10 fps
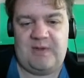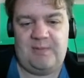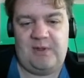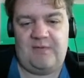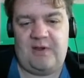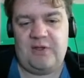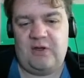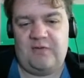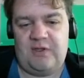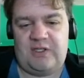people of our
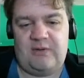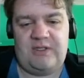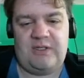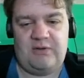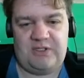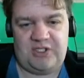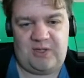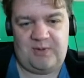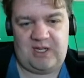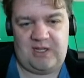universe are in serious
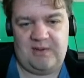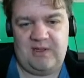jeopardy.